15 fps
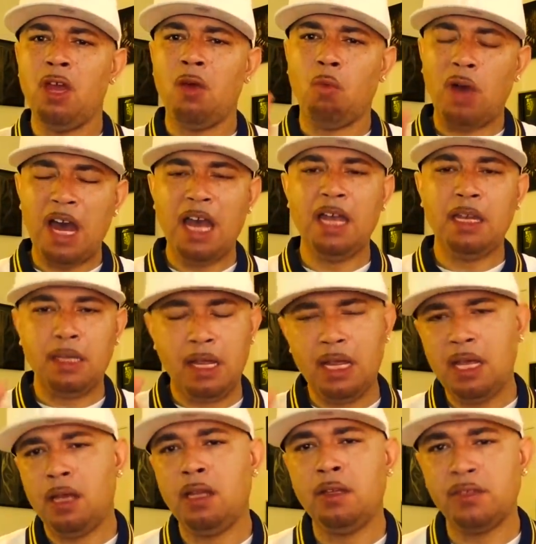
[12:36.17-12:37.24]
Why in the
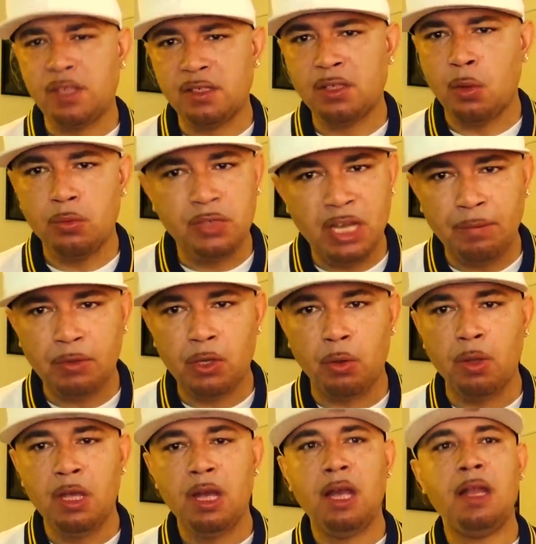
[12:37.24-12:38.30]
hell is it so
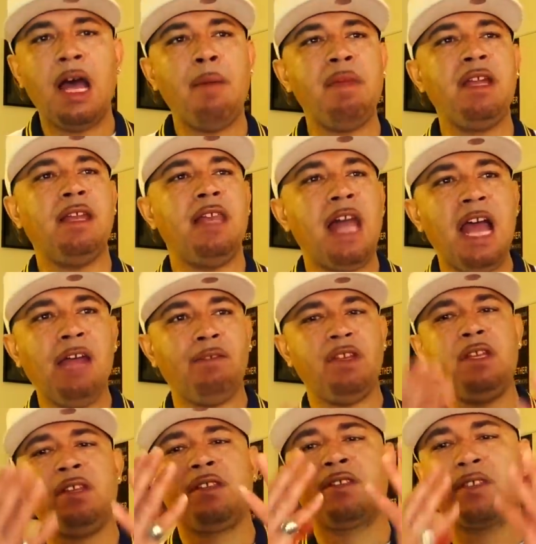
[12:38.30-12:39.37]
difficult? I mean, life
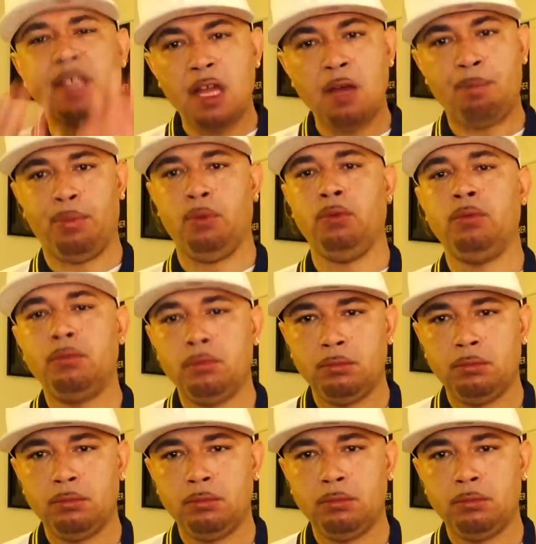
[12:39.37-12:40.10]
is simple.